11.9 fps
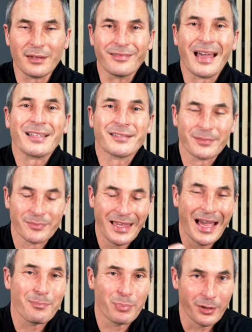
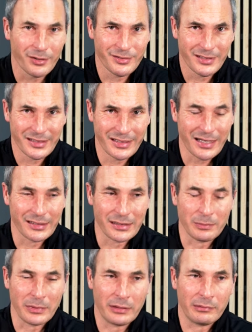That part's
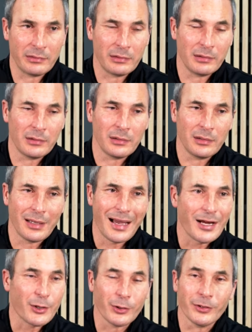exciting to me.
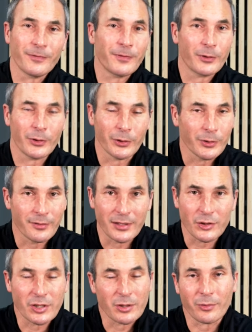I hurt for her
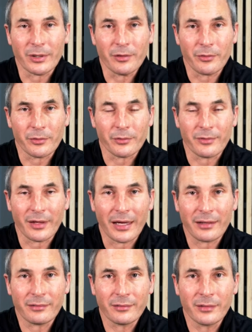that she went through
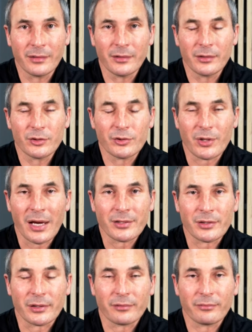that
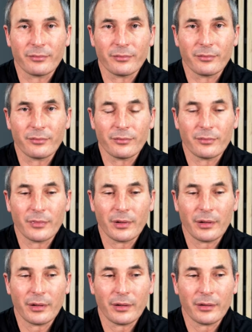tragic
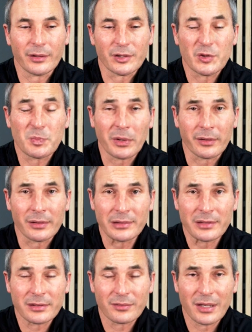
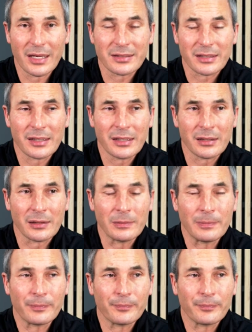experience as a kid.